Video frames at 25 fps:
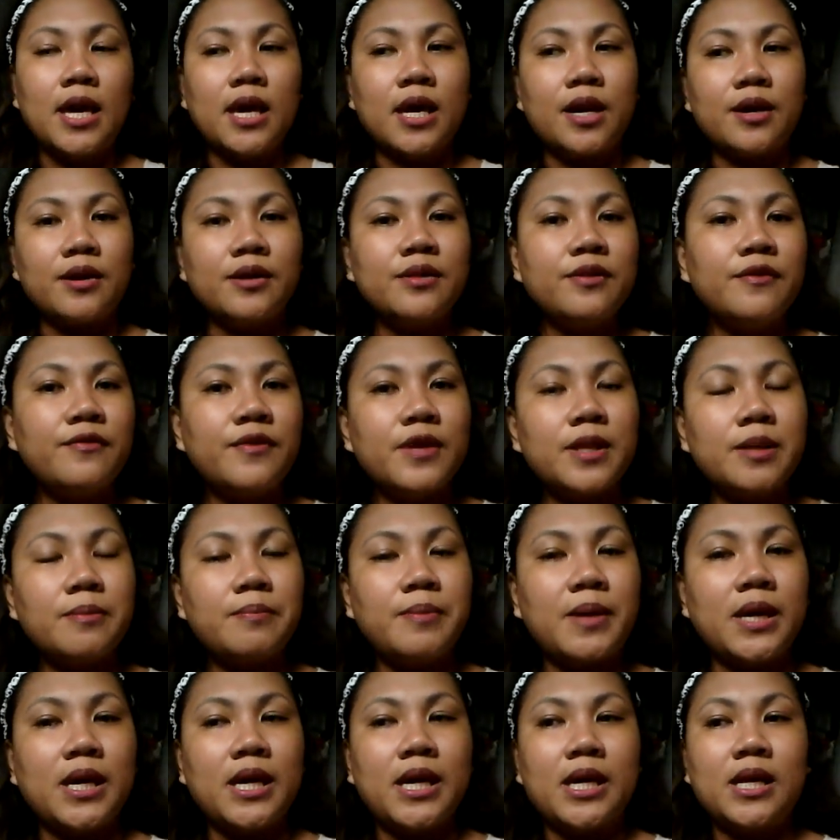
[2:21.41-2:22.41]
here in the
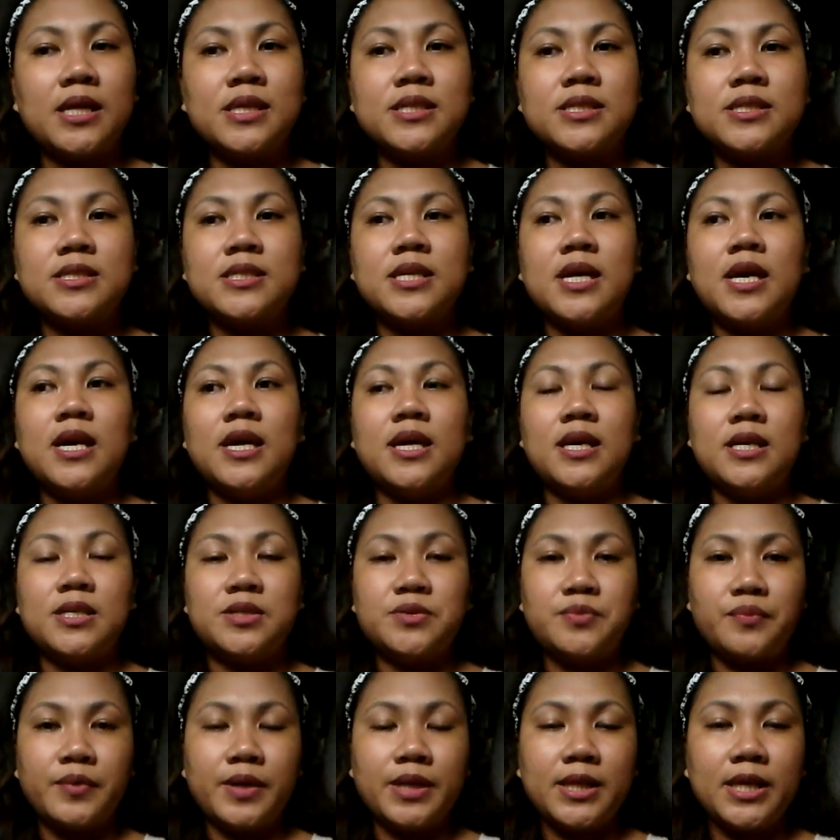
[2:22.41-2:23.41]
philippines
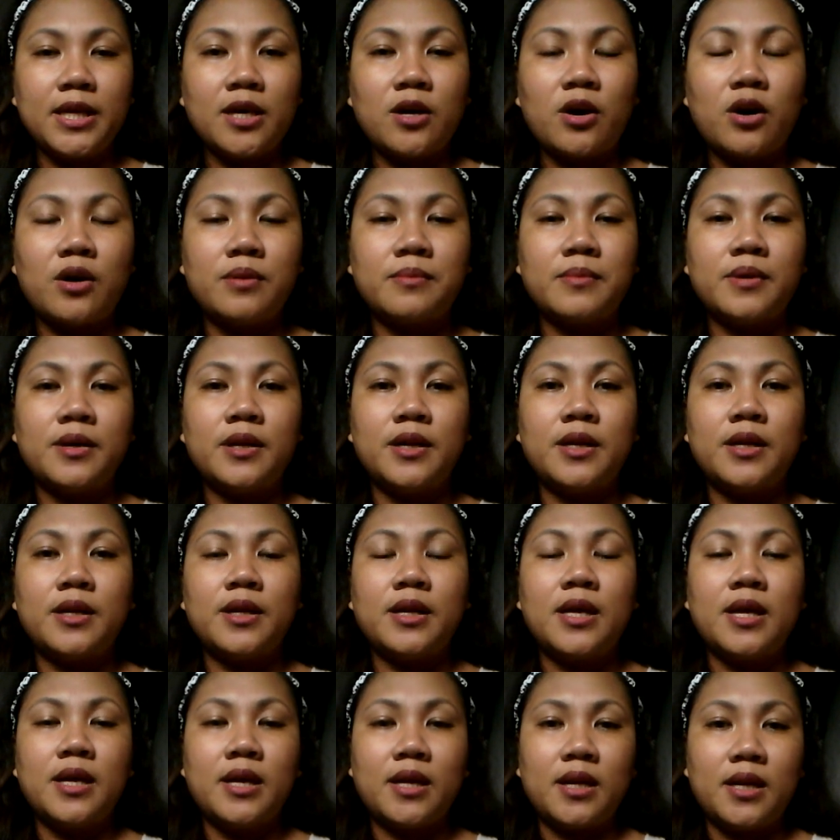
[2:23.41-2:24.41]
it's really
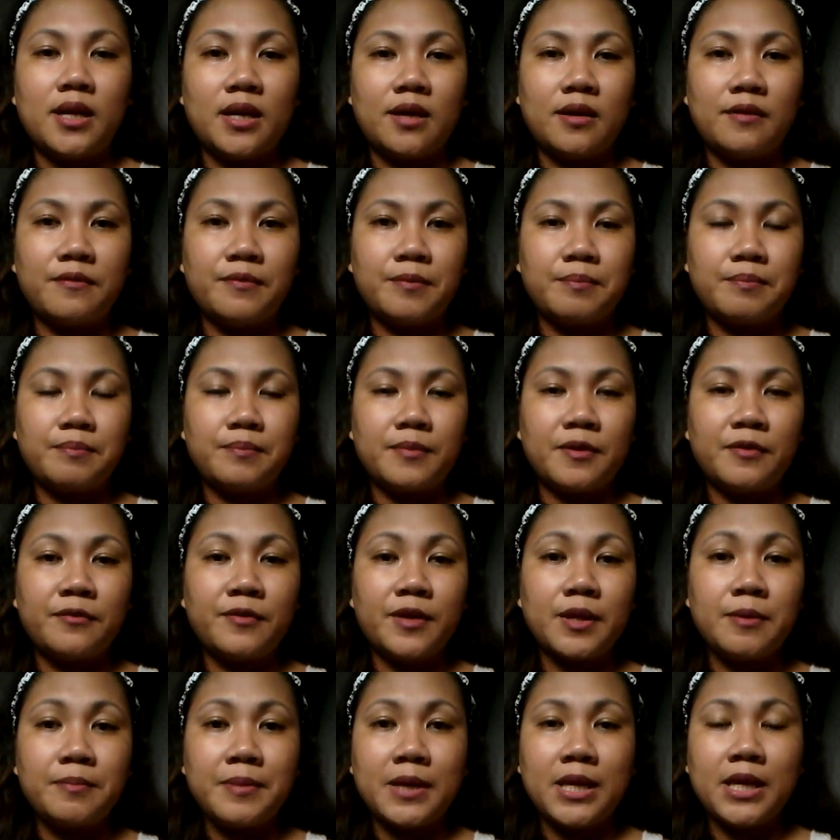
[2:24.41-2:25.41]
common if
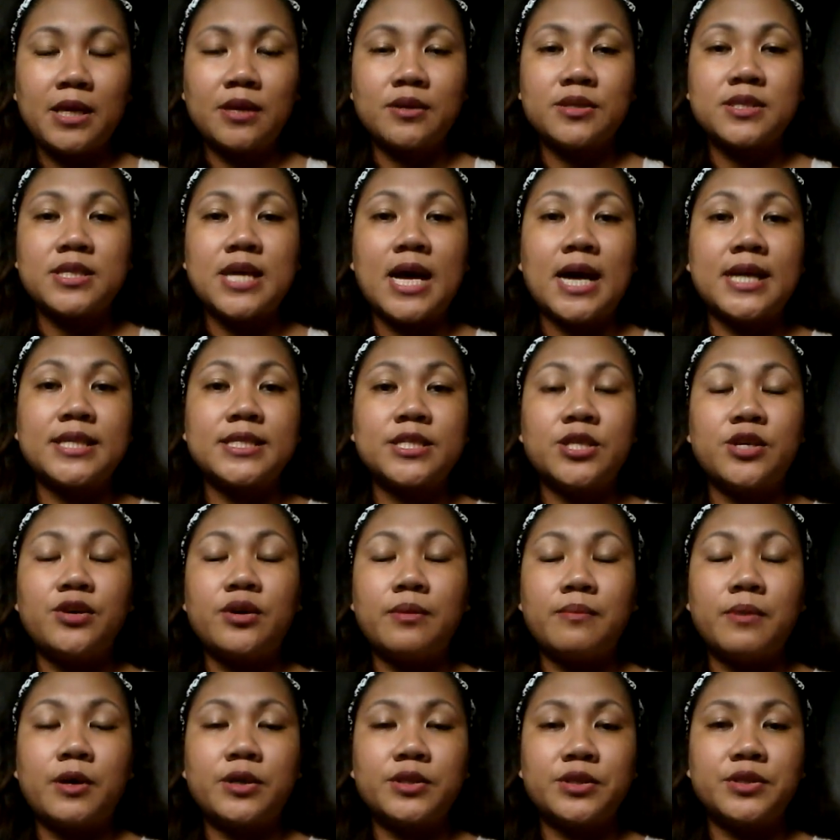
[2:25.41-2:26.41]
filipinos ask
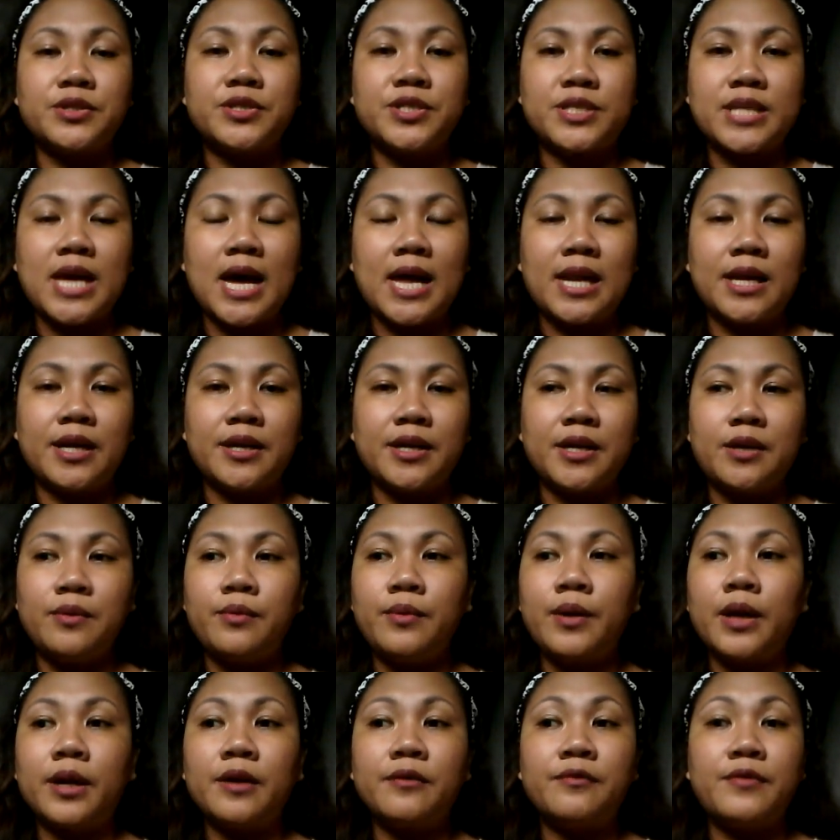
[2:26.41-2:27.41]
you about your salary
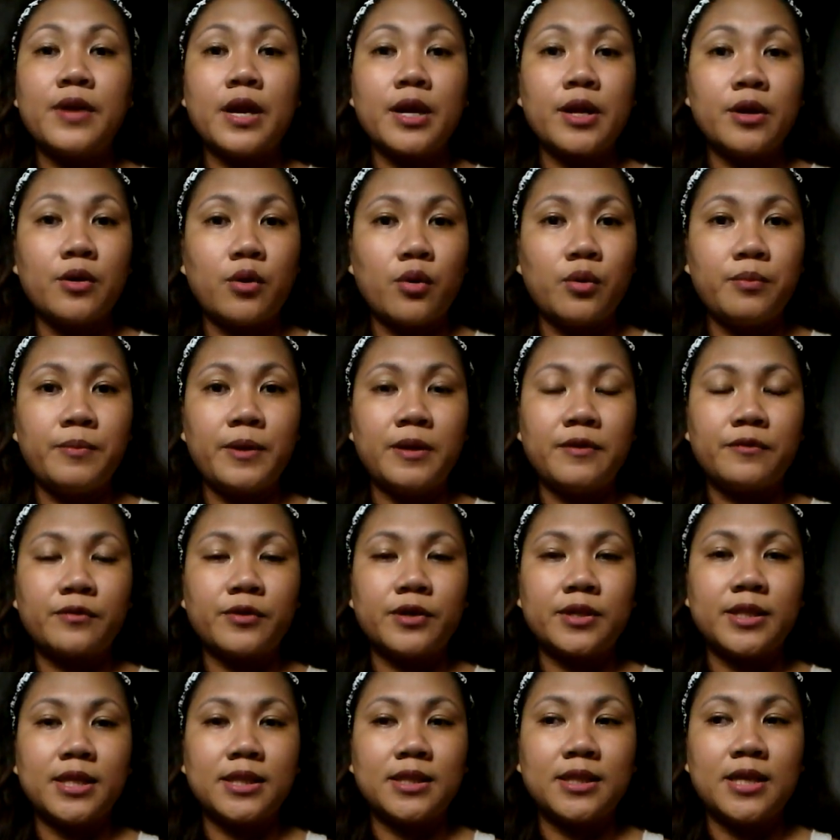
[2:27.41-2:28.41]
we are very open
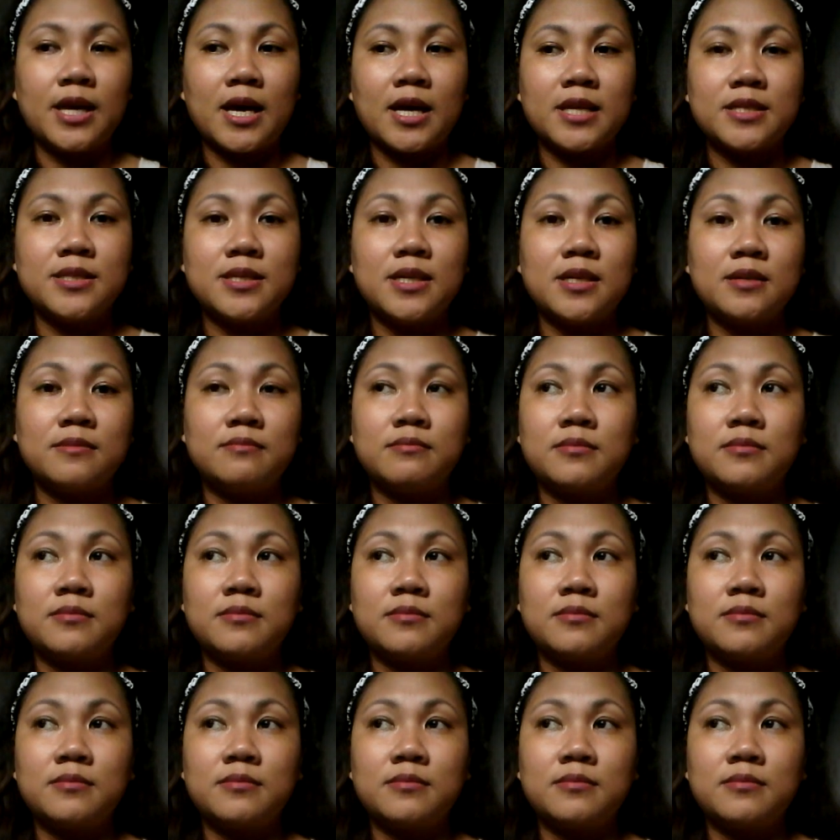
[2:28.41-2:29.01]
for that guys